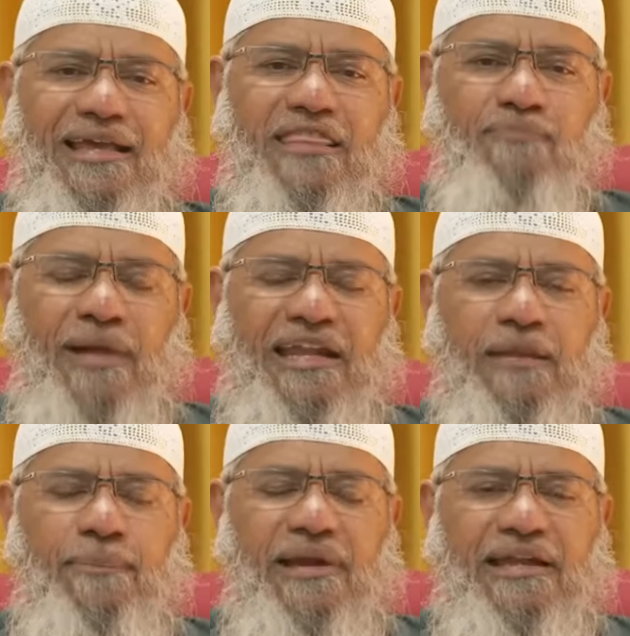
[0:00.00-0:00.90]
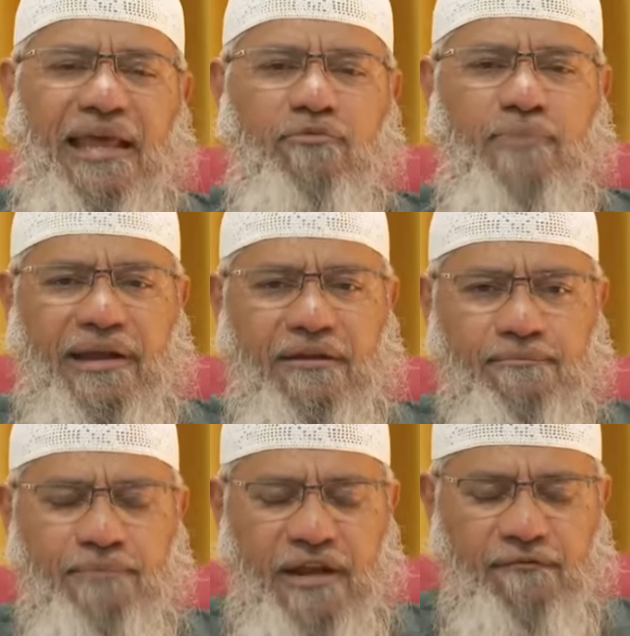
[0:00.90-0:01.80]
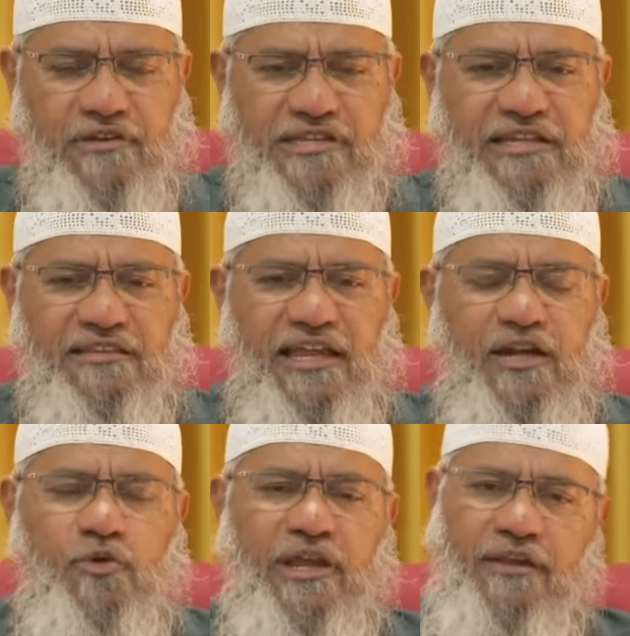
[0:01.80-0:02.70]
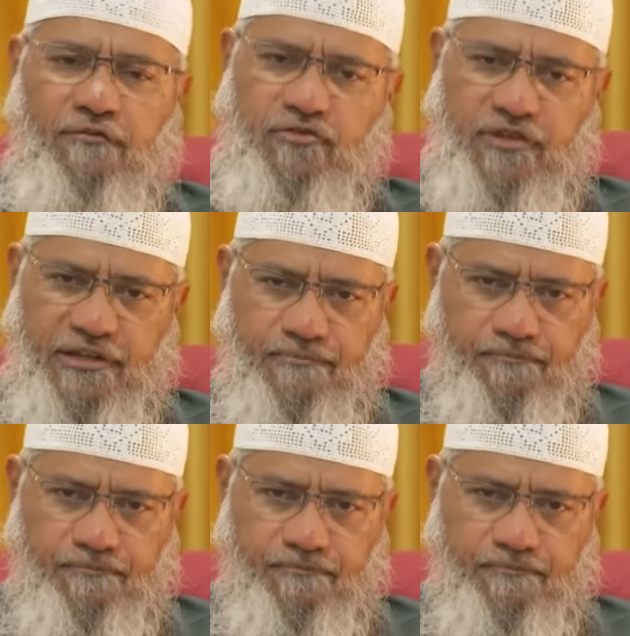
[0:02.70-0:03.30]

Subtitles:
is multiple times beneficial than doing individually.